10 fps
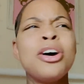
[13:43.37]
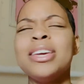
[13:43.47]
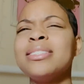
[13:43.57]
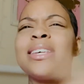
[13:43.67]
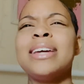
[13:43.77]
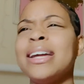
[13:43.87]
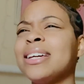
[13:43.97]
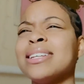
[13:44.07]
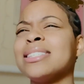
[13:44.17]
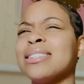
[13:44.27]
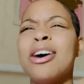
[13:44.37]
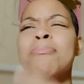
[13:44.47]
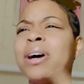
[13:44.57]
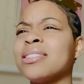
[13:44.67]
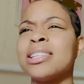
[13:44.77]
He said he had to get
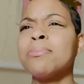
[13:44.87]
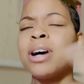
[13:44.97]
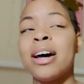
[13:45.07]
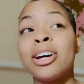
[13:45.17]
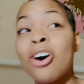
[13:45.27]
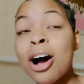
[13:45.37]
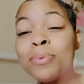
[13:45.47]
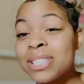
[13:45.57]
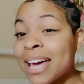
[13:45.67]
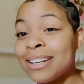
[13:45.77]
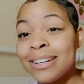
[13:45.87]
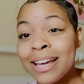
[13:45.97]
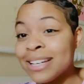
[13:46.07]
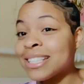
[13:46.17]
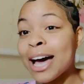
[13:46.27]
something out, some car. The car was at the
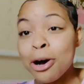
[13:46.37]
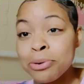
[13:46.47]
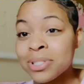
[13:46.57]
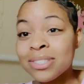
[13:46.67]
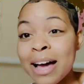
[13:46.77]
next house.